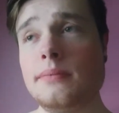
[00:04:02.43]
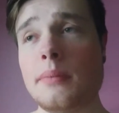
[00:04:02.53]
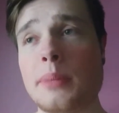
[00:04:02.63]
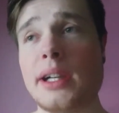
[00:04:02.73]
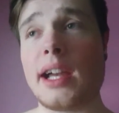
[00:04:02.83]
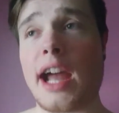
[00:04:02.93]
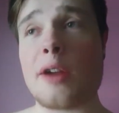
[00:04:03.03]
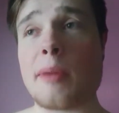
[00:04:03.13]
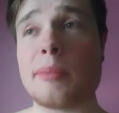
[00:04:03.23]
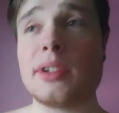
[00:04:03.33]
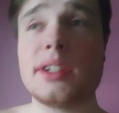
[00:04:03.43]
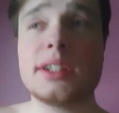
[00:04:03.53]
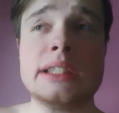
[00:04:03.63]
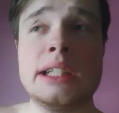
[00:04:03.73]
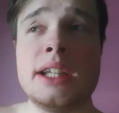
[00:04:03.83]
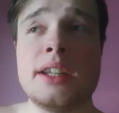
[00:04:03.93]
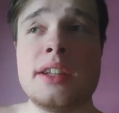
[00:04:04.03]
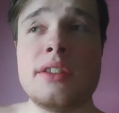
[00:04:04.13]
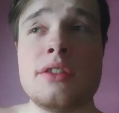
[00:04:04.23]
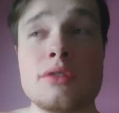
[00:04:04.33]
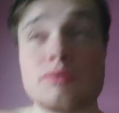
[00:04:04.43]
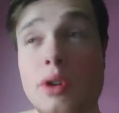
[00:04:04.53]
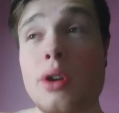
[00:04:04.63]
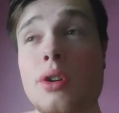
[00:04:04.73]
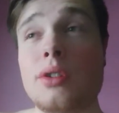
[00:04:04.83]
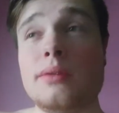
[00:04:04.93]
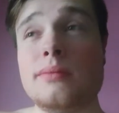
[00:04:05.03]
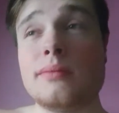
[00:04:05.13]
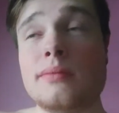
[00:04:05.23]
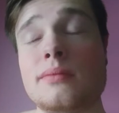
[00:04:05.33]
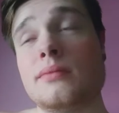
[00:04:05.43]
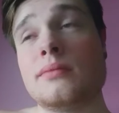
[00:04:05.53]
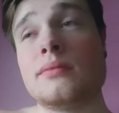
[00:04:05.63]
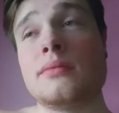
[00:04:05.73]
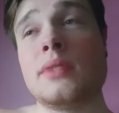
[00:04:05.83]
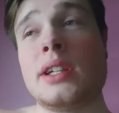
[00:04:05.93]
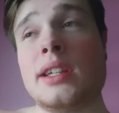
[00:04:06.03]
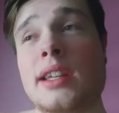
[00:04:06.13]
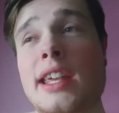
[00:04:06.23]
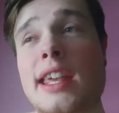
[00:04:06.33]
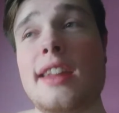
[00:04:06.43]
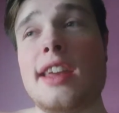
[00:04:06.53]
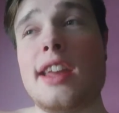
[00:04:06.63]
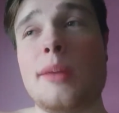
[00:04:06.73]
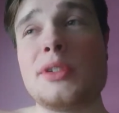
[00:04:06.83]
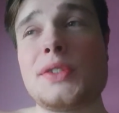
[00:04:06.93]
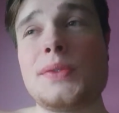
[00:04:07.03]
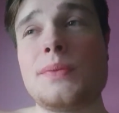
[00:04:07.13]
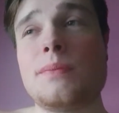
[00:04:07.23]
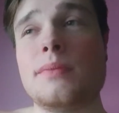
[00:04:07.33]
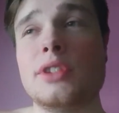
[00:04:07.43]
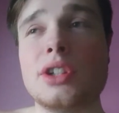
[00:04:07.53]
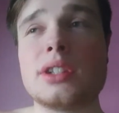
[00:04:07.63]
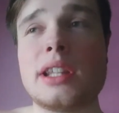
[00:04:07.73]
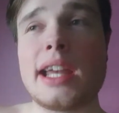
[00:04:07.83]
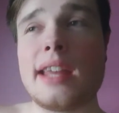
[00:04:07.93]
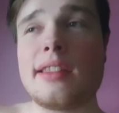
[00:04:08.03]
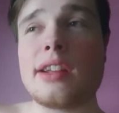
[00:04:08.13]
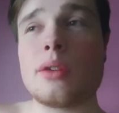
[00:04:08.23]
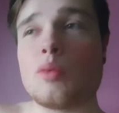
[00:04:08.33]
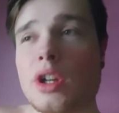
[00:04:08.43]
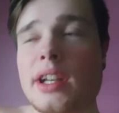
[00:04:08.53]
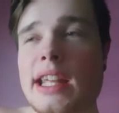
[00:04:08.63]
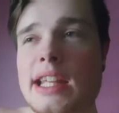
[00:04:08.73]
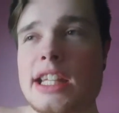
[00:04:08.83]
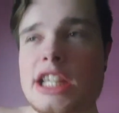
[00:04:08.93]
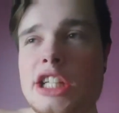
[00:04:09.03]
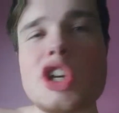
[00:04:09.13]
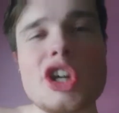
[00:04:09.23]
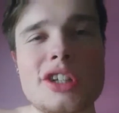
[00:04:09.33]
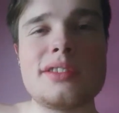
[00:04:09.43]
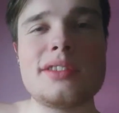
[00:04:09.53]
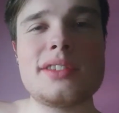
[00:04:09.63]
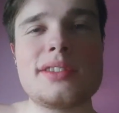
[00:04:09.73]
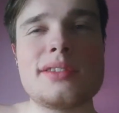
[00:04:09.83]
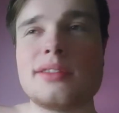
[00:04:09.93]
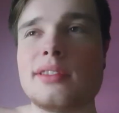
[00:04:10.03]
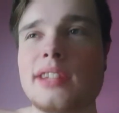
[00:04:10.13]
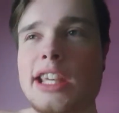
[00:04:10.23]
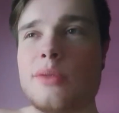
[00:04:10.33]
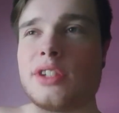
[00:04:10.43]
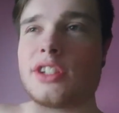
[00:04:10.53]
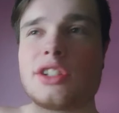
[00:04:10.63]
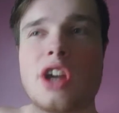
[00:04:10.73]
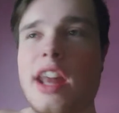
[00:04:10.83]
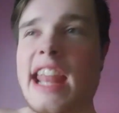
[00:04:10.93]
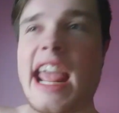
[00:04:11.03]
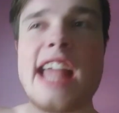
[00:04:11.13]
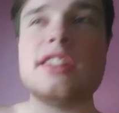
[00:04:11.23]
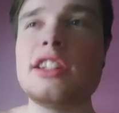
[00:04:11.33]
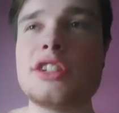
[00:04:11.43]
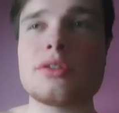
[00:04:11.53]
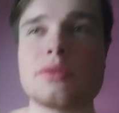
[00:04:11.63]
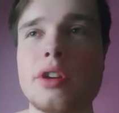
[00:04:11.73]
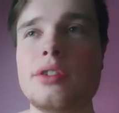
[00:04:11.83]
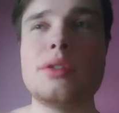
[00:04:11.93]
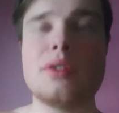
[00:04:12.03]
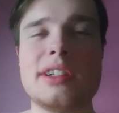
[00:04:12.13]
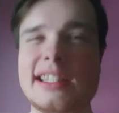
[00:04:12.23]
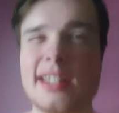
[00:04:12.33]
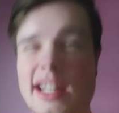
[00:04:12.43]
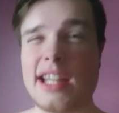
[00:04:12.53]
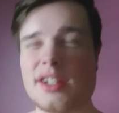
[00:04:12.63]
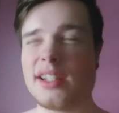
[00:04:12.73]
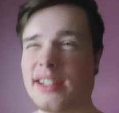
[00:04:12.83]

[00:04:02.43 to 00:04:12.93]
But I remember the road, it almost looked like there weren't any turns. Like, it was just an endless road to our destination.